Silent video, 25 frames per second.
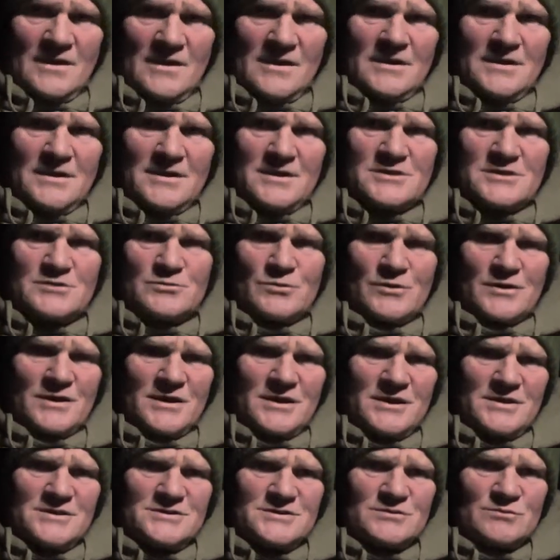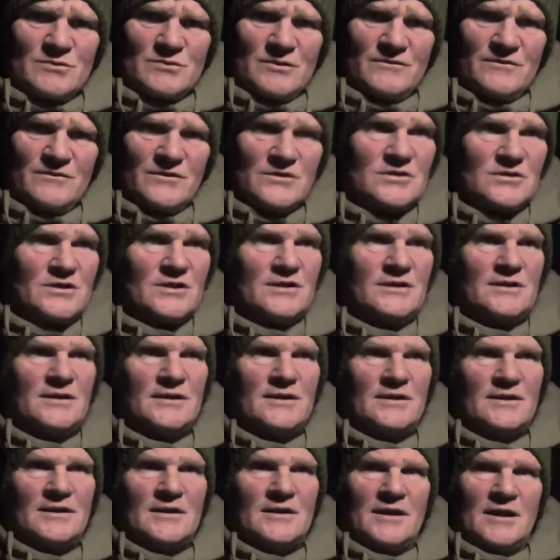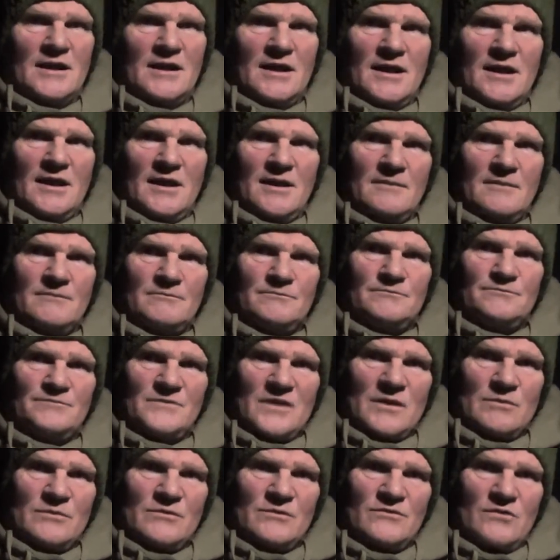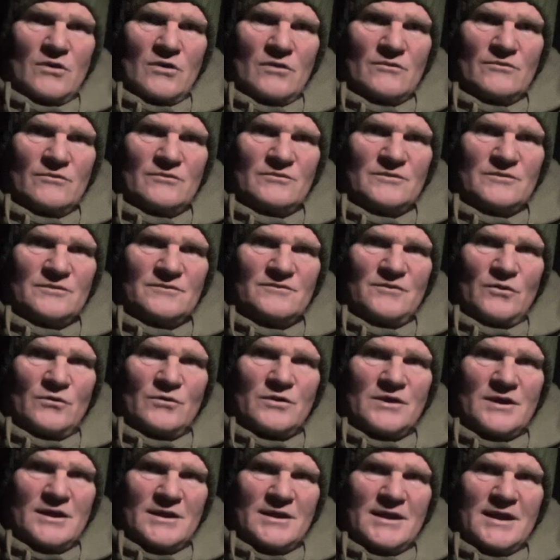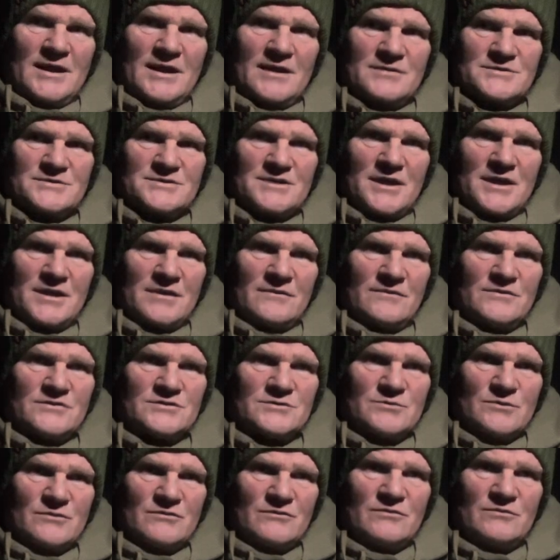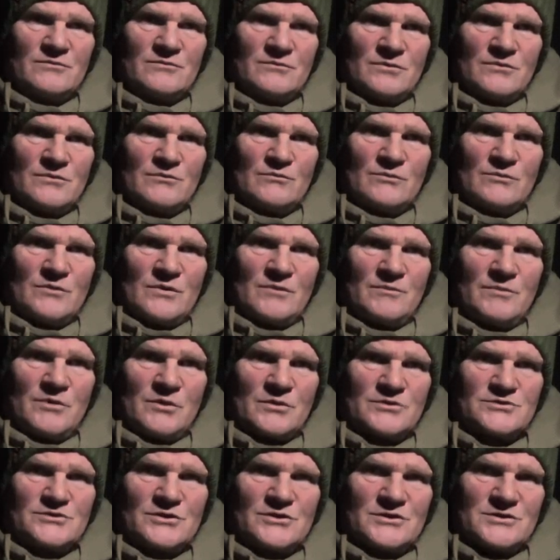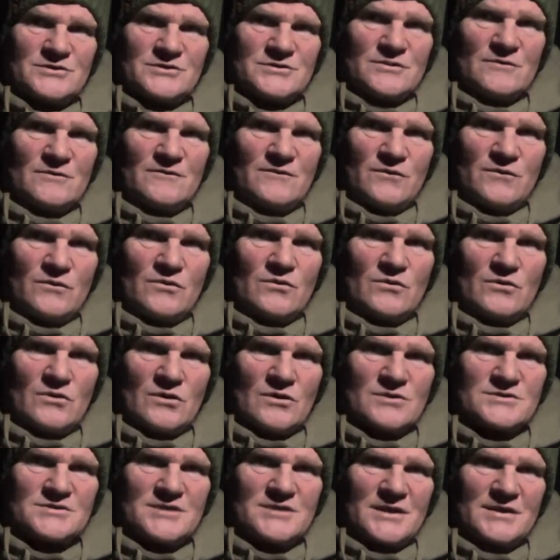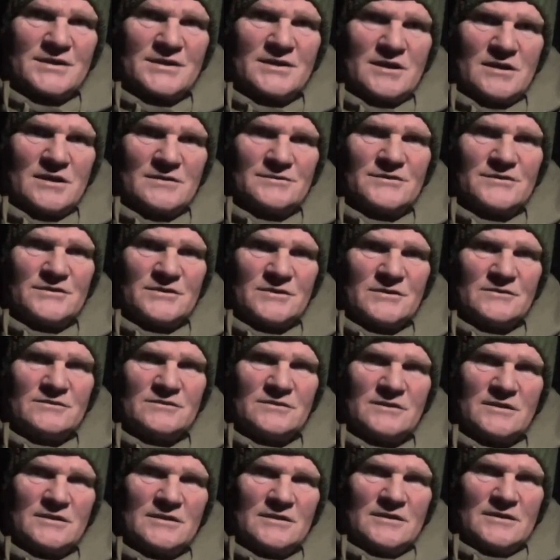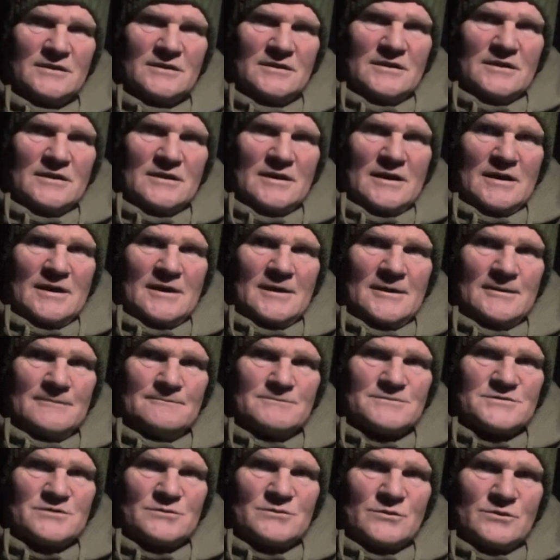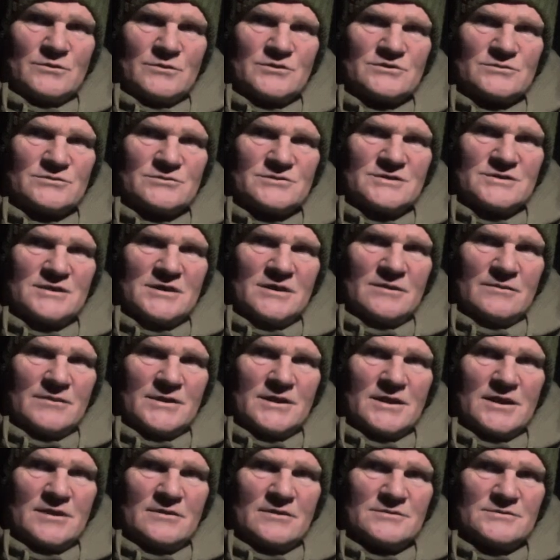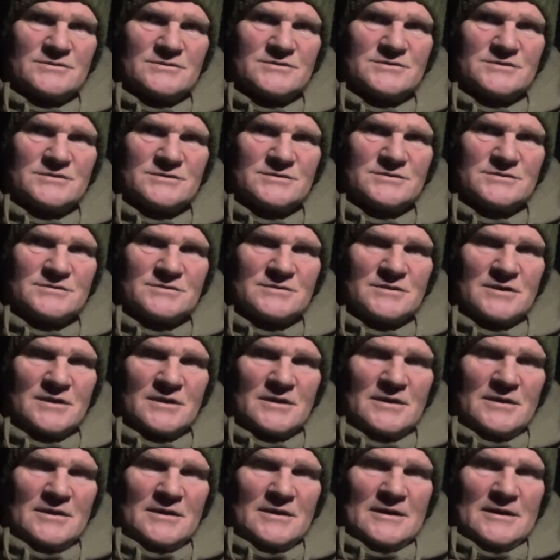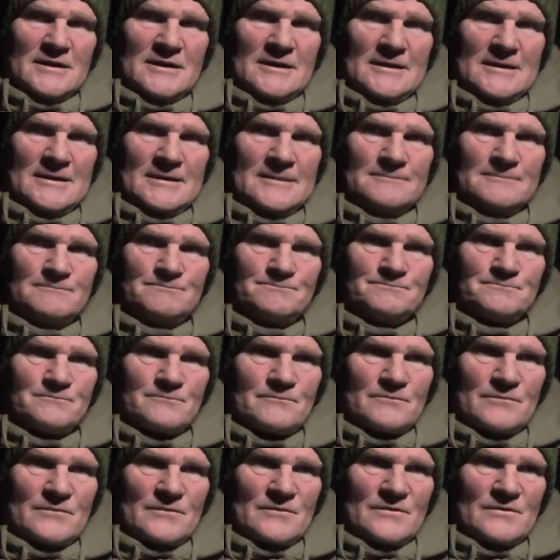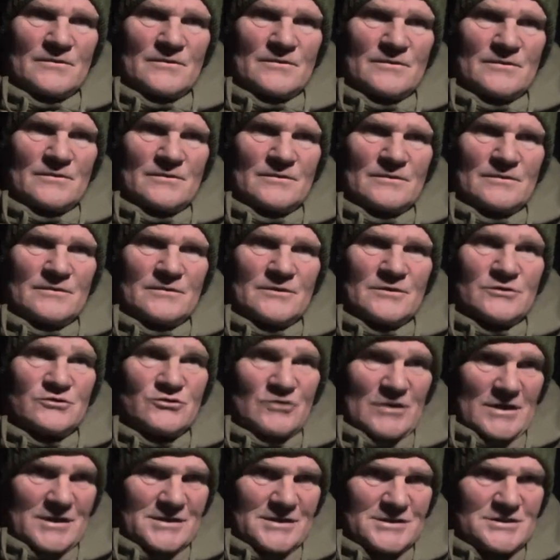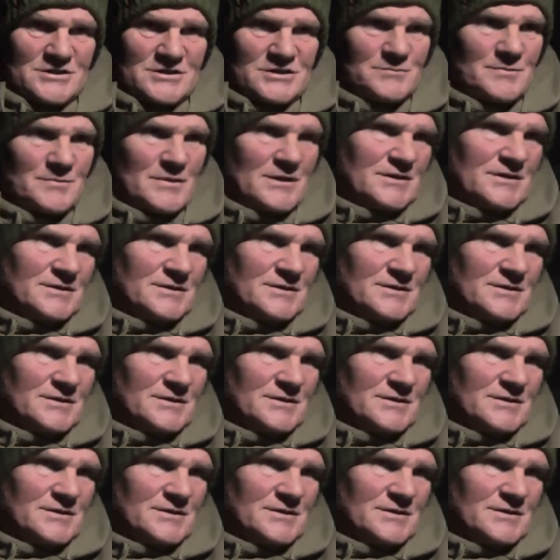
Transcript: it is what it is. We're fishing, and we've got 48 hours ahead of us. We're booked on until 4 o'clock Sunday afternoon. So we shall see how it goes. Um, the drainage is being